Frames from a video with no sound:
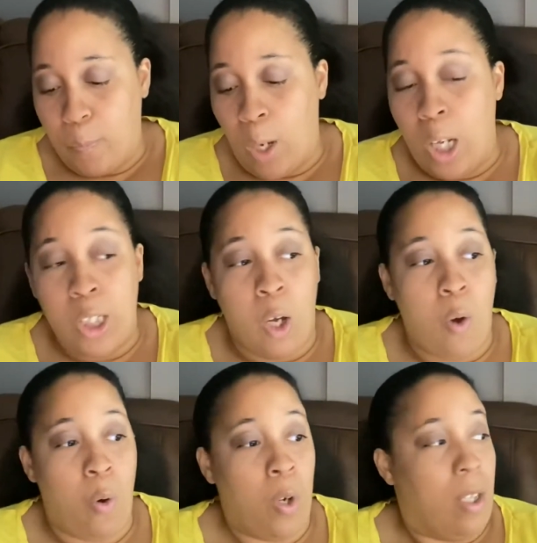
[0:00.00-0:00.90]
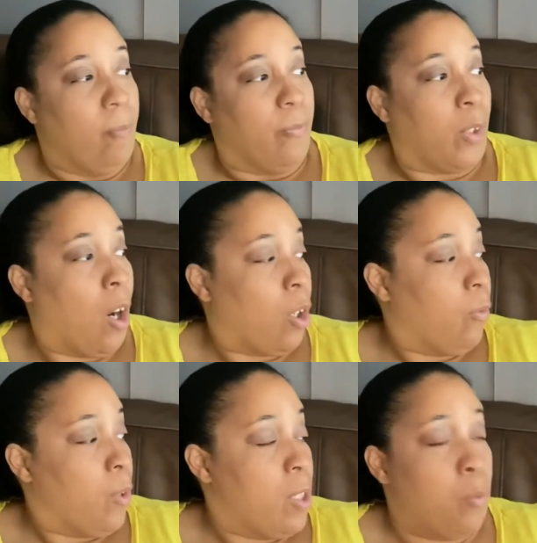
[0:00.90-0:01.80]
So
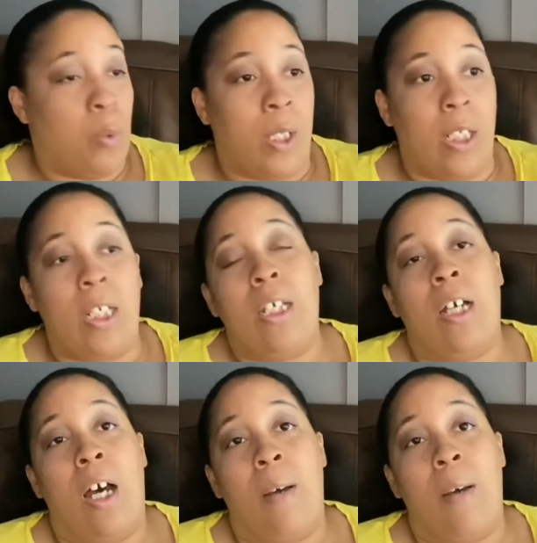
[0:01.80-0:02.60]
Carnival is really